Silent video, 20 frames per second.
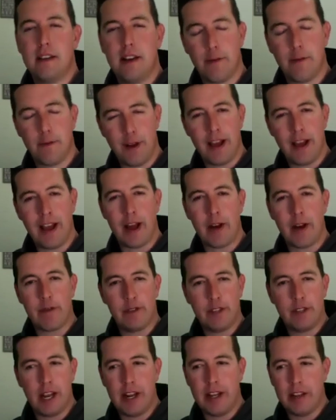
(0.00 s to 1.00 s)
flying out of
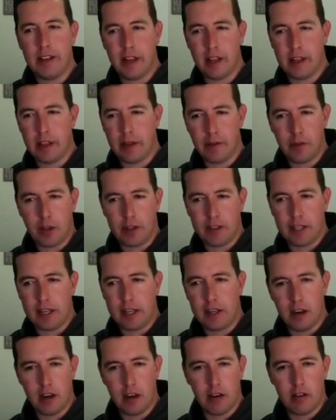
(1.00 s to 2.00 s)
Delhi, they've got that
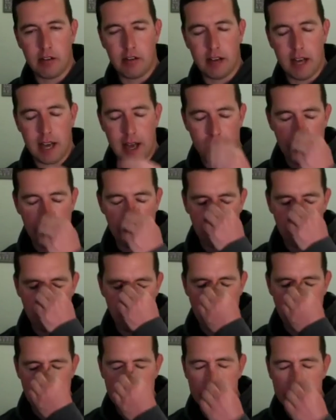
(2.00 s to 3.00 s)
little
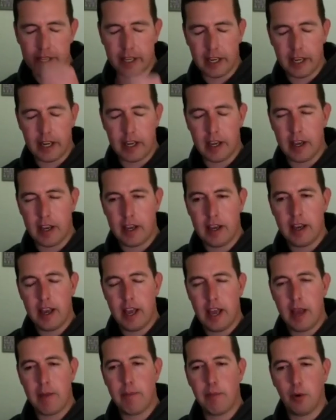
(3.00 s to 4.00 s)
domestic
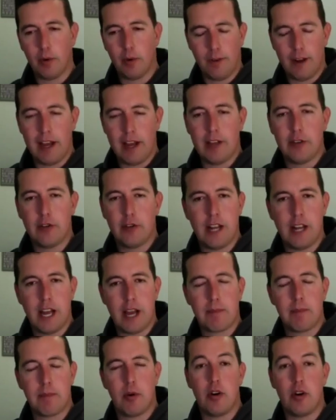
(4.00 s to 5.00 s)
airport flying into
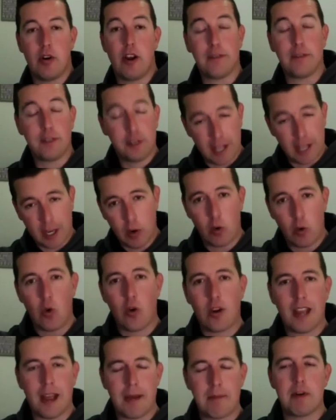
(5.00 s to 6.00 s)
Nagpur. You have to take all your
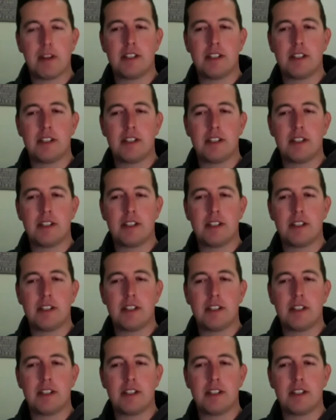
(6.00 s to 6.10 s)
cameras